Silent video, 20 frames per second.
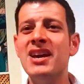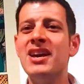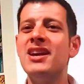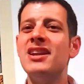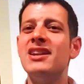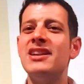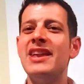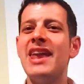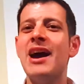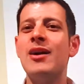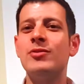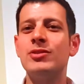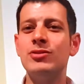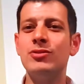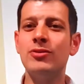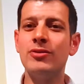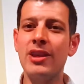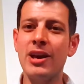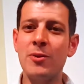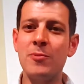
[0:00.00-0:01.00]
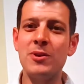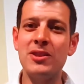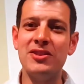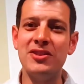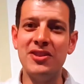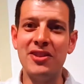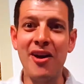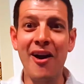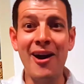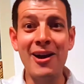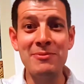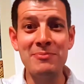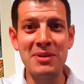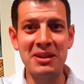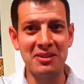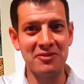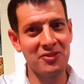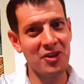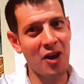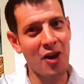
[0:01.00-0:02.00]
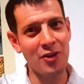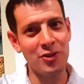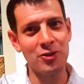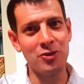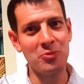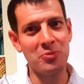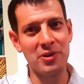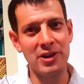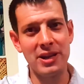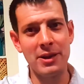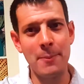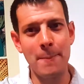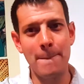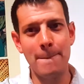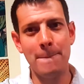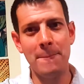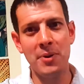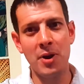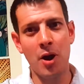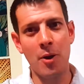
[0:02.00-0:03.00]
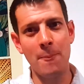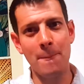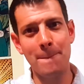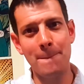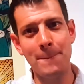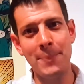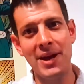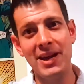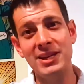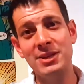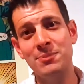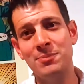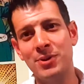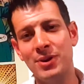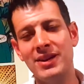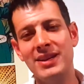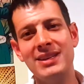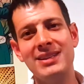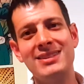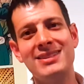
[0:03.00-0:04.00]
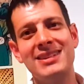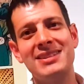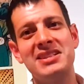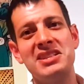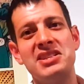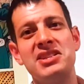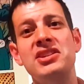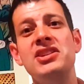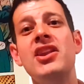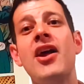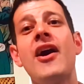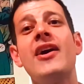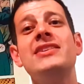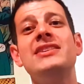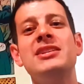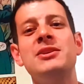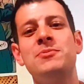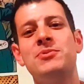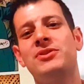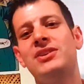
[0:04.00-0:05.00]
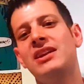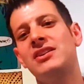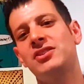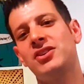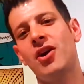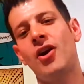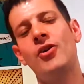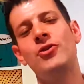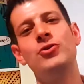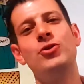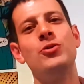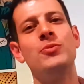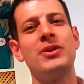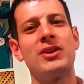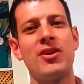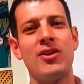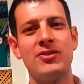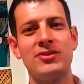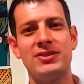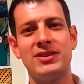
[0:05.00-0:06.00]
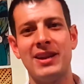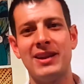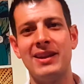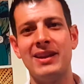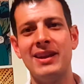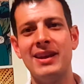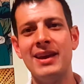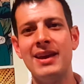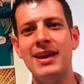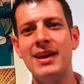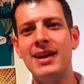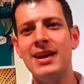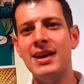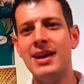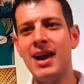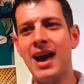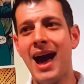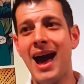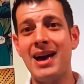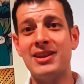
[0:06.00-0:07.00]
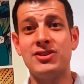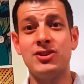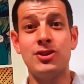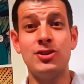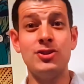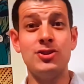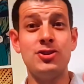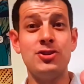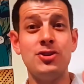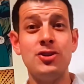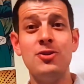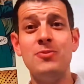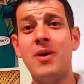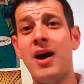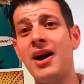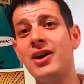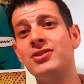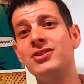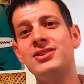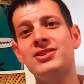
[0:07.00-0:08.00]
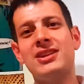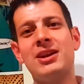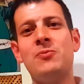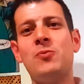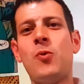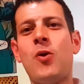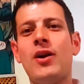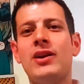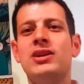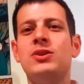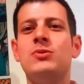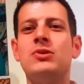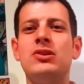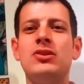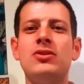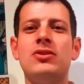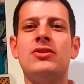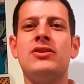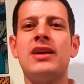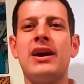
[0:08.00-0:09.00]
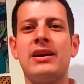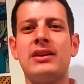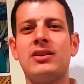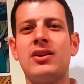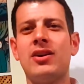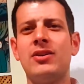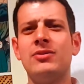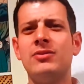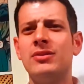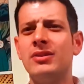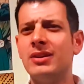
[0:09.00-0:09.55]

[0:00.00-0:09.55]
Now you're there with 9 mil of carnauba in it, but on paper it says it's 90% carnauba content. As a consumer, I understand why you would look at that and go,